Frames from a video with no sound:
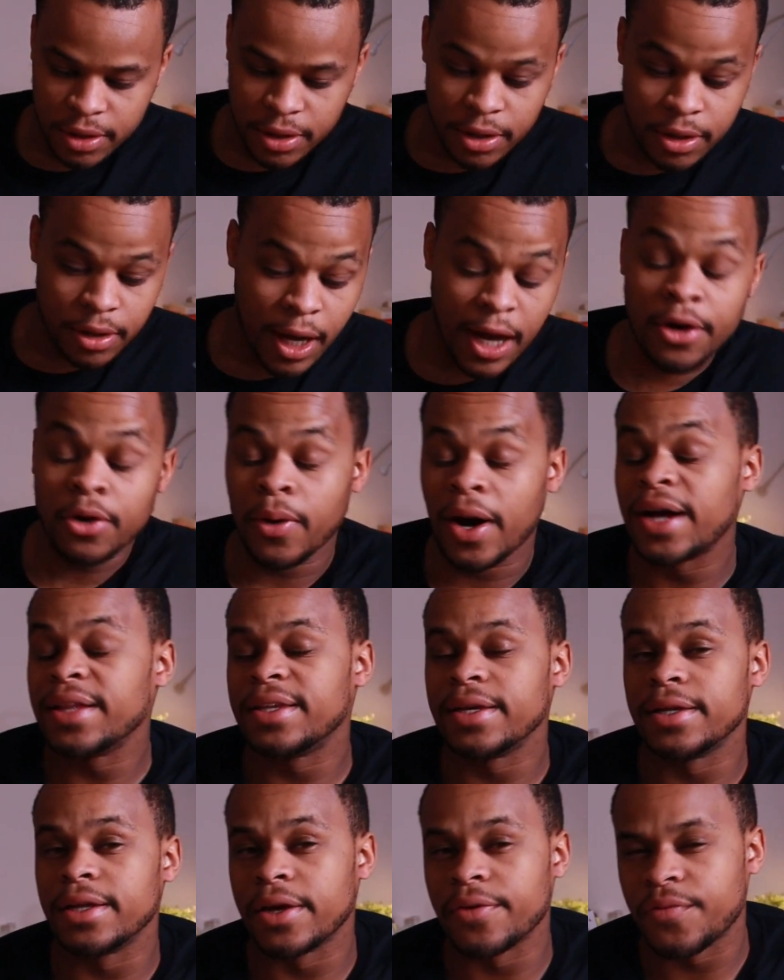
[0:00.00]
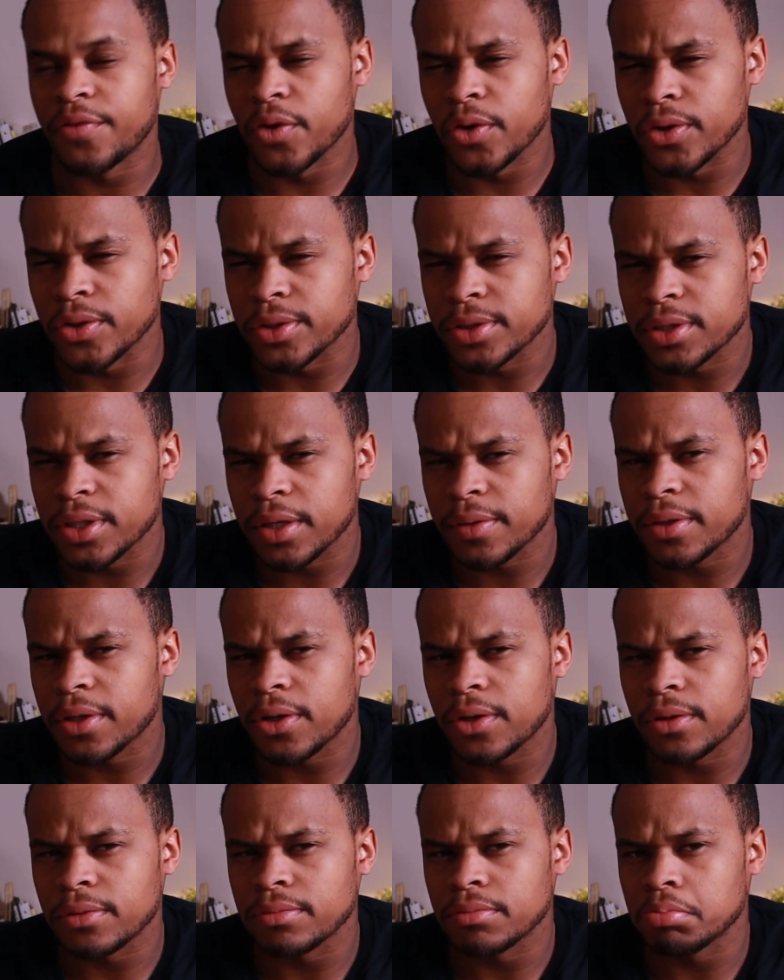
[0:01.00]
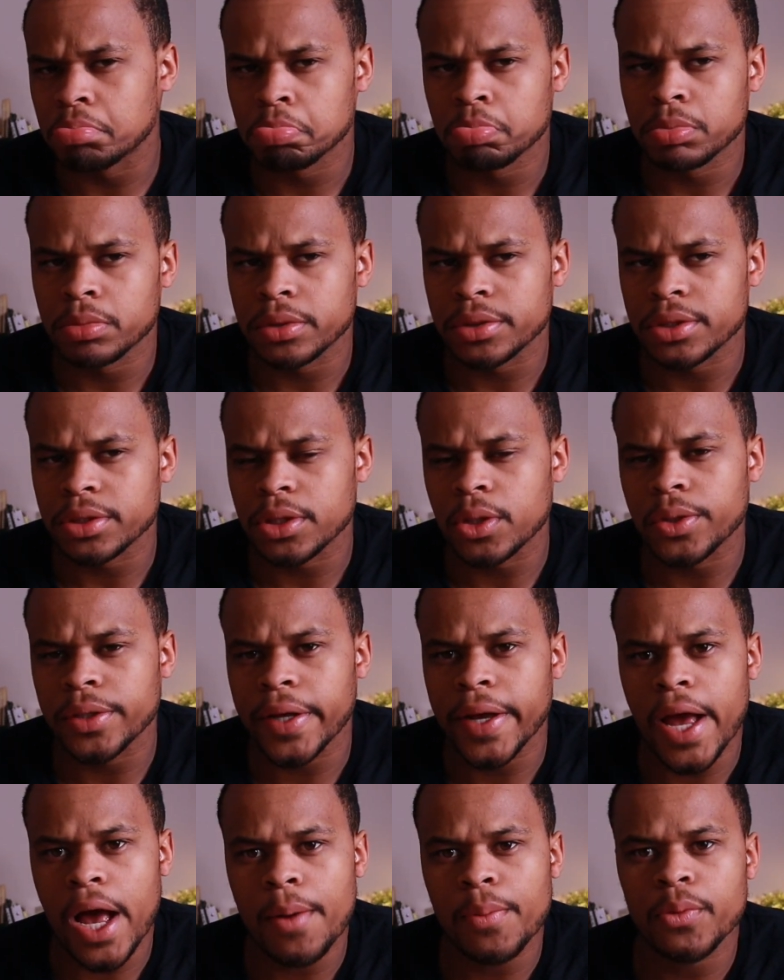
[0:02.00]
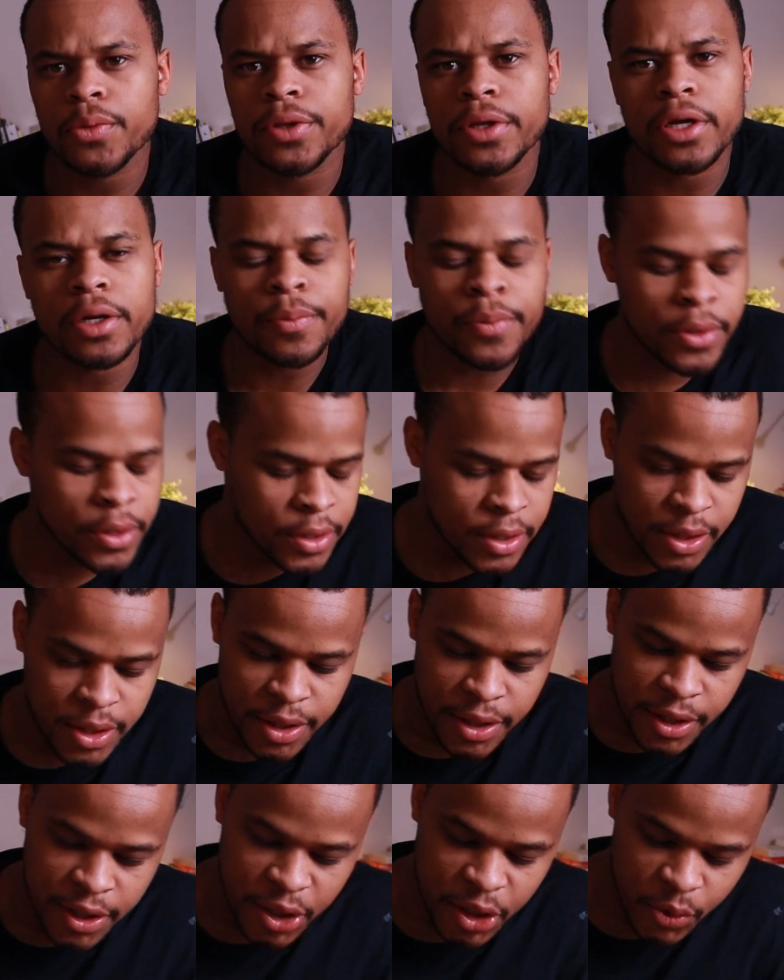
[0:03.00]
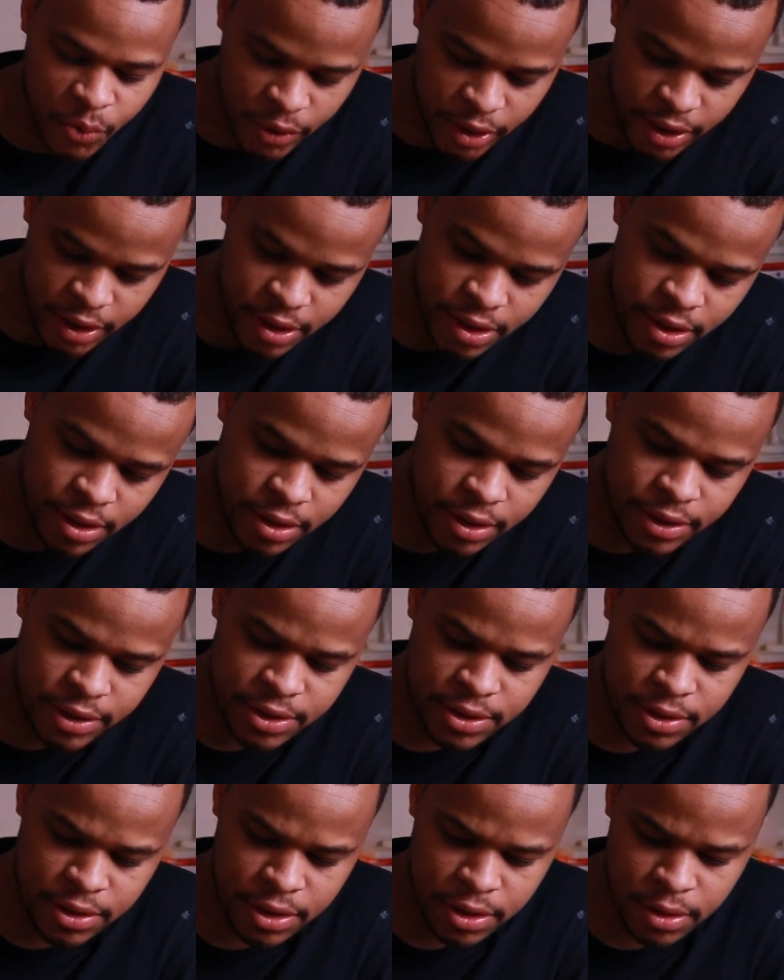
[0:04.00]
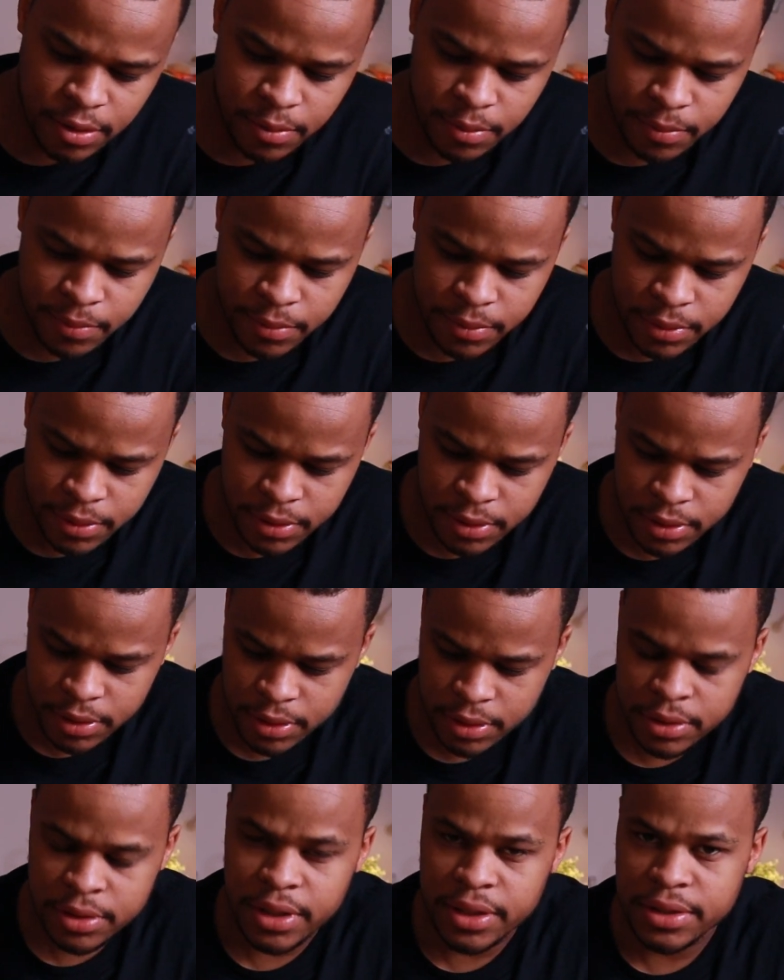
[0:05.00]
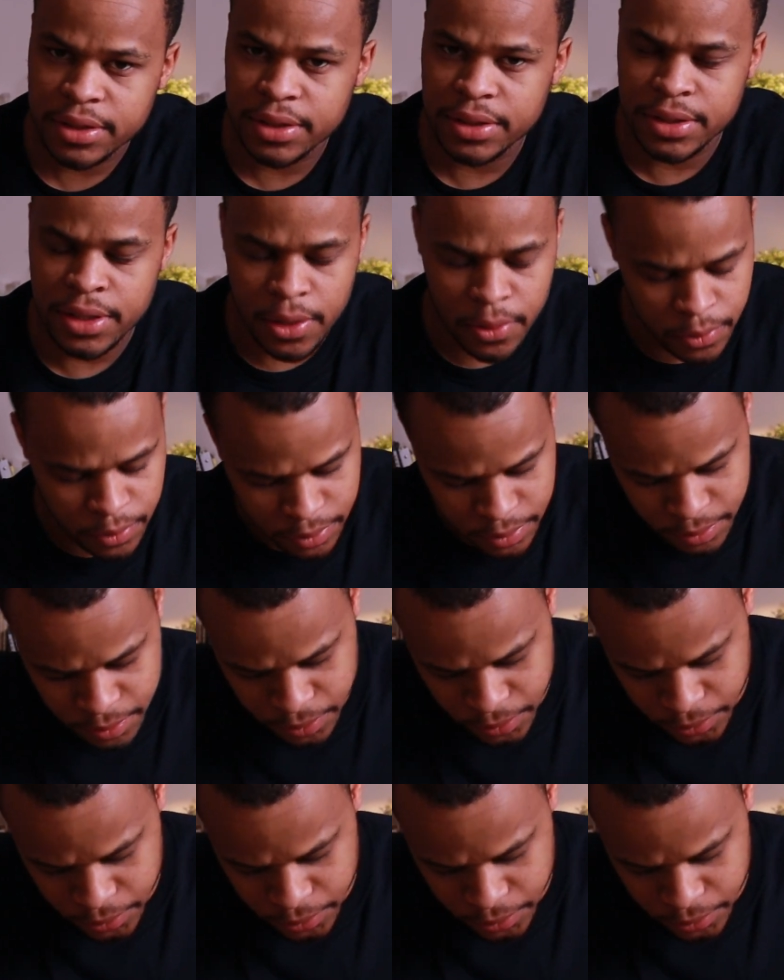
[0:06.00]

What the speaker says: I know I didn't at first. I thought this is only an Apple thing, but anyway, let's test these out.